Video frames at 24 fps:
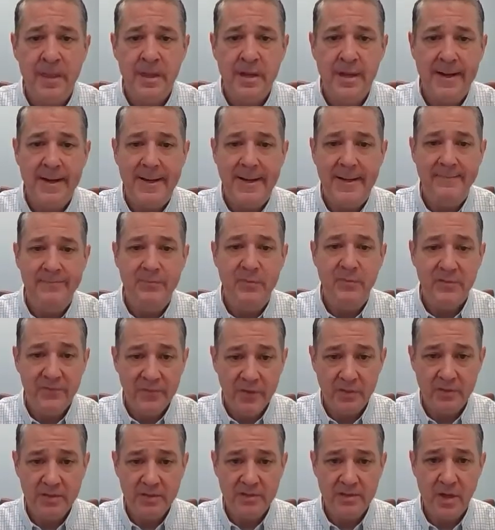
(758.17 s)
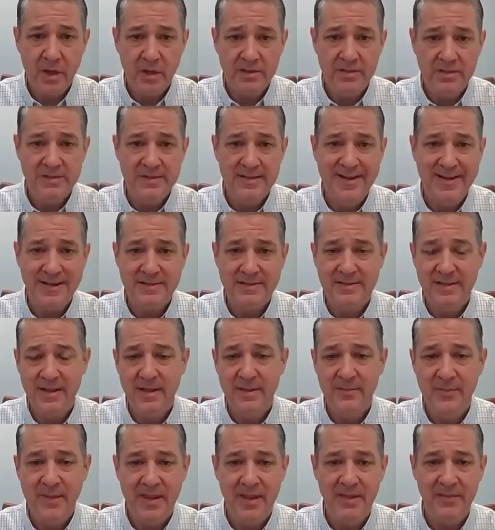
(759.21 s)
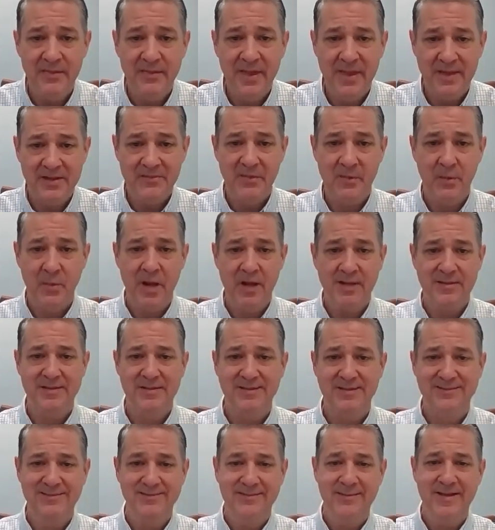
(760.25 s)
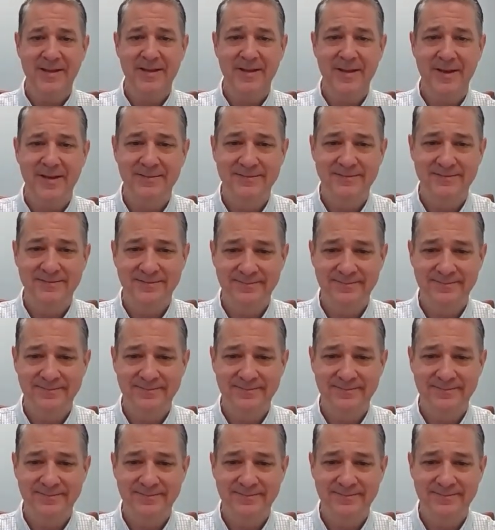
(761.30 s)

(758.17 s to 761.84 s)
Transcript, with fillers: Uh, look forward to talking to you next time, and thanks for watching. Take care.